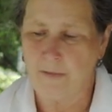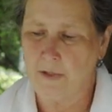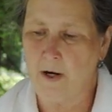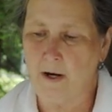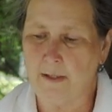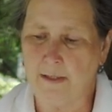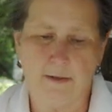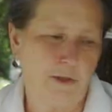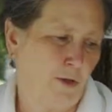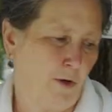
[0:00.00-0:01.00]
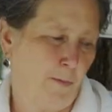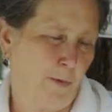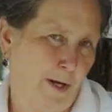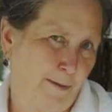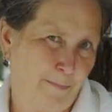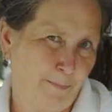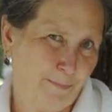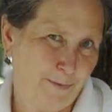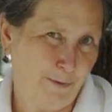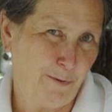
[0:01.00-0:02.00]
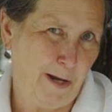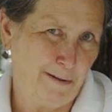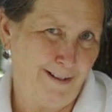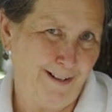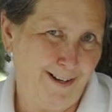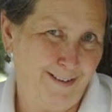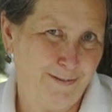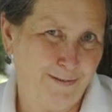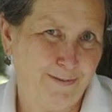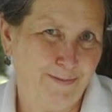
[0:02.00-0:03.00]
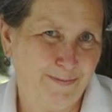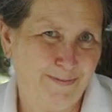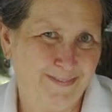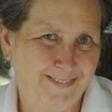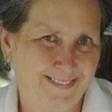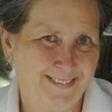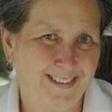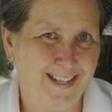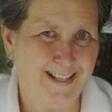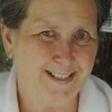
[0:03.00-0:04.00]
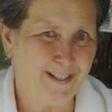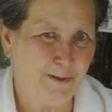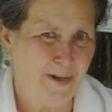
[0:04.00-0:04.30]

tarts and shortbread to round it off. Thanks so